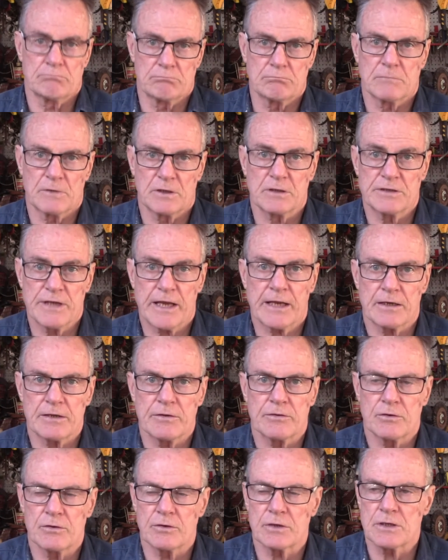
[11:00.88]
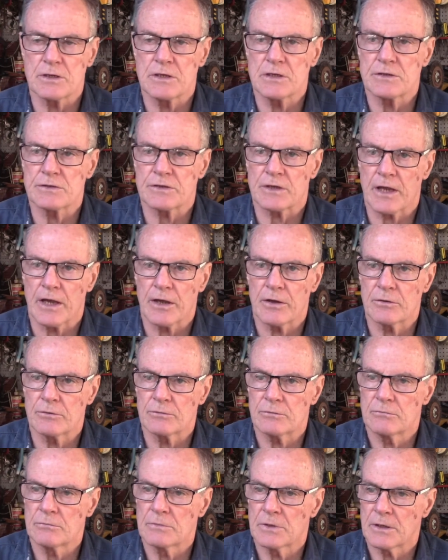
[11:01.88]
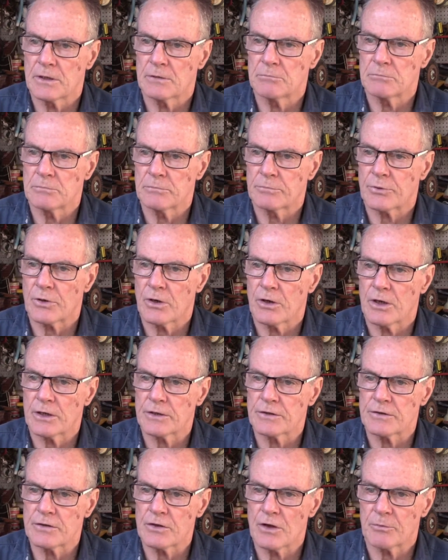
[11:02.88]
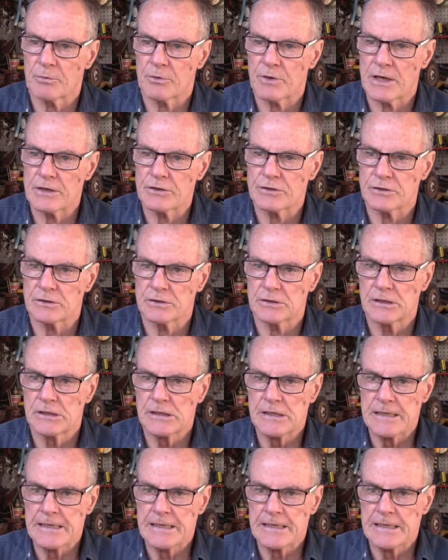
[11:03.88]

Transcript: exactly 30 years ago prior to the operation